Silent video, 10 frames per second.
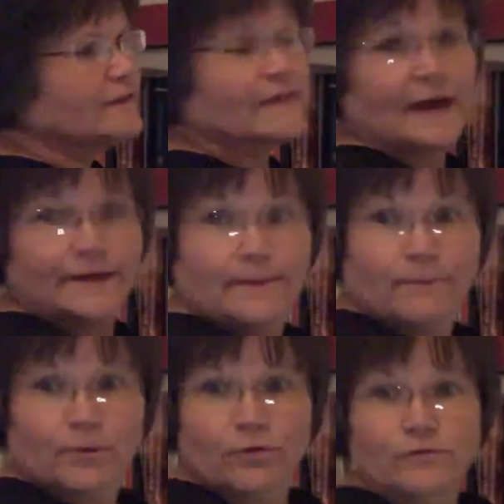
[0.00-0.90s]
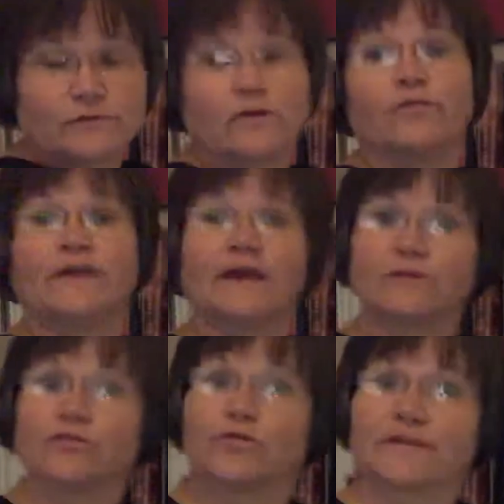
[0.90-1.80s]
that number. So the
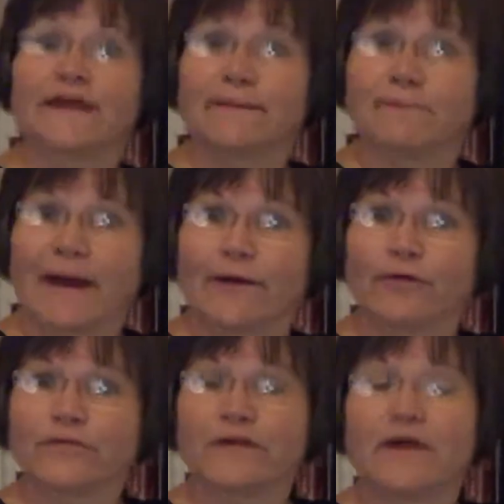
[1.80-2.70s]
answer is 8 miles.